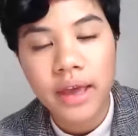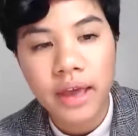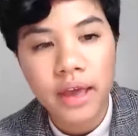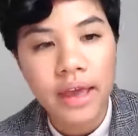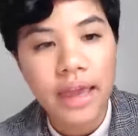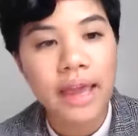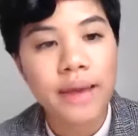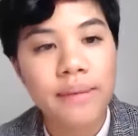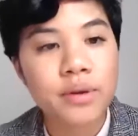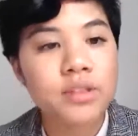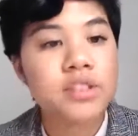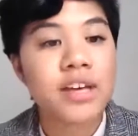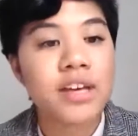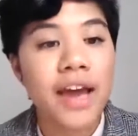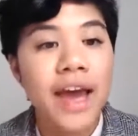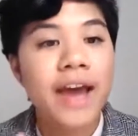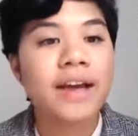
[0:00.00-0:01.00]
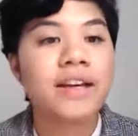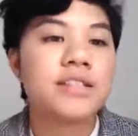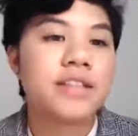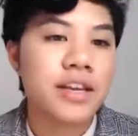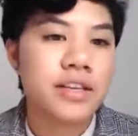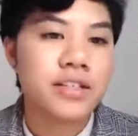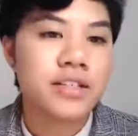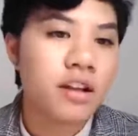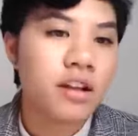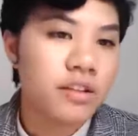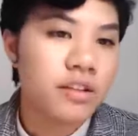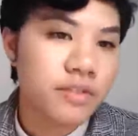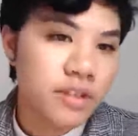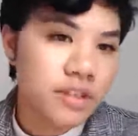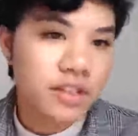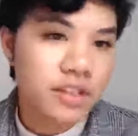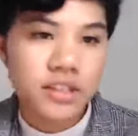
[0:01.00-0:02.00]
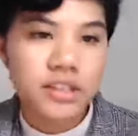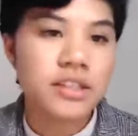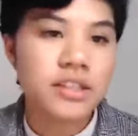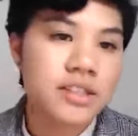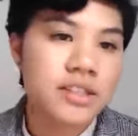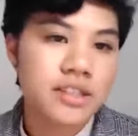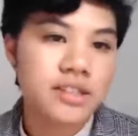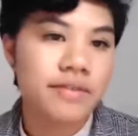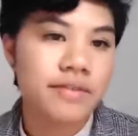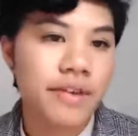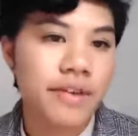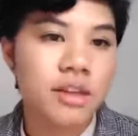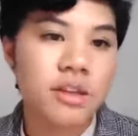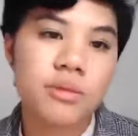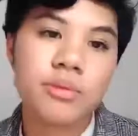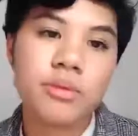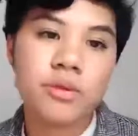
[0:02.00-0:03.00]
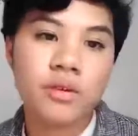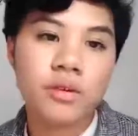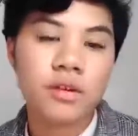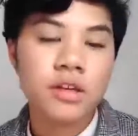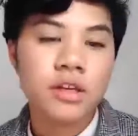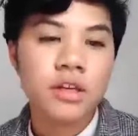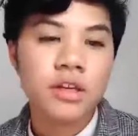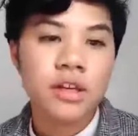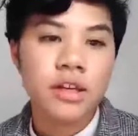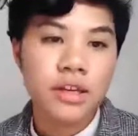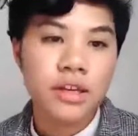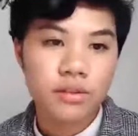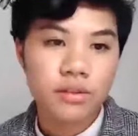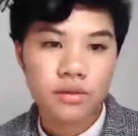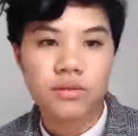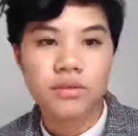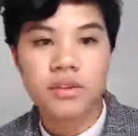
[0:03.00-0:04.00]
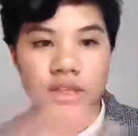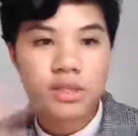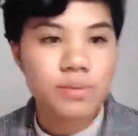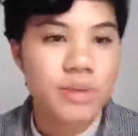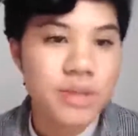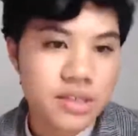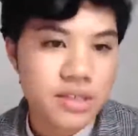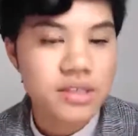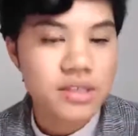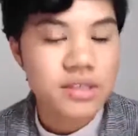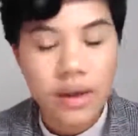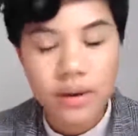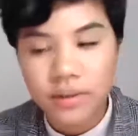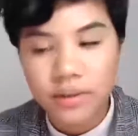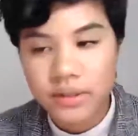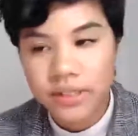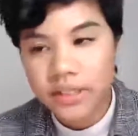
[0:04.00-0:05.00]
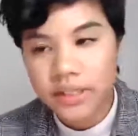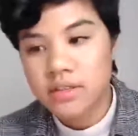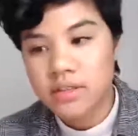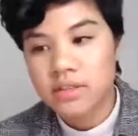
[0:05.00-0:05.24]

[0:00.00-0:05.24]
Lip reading: able to access all of the goodness that's available in this business that we're in.